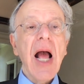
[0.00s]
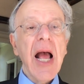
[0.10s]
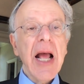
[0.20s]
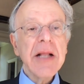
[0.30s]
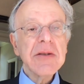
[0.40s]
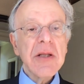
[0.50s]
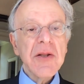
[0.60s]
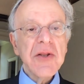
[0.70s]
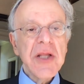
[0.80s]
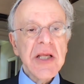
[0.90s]
And
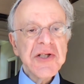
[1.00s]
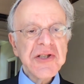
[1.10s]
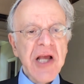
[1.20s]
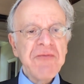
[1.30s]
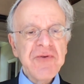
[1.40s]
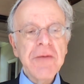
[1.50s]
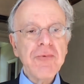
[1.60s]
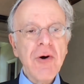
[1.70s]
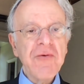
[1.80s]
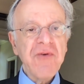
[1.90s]
the safety
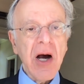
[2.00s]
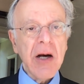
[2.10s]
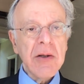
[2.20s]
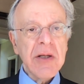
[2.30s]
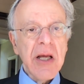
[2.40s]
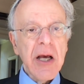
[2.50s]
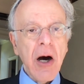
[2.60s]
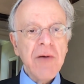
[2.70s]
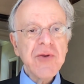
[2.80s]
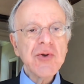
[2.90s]
profile
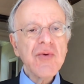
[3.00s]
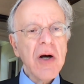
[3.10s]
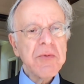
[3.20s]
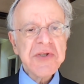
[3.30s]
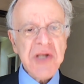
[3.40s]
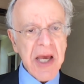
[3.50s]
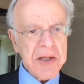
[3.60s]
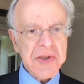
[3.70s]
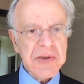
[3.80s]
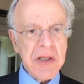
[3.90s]
of the drug was
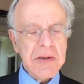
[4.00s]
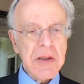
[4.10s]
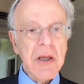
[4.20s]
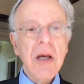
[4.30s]
excellent.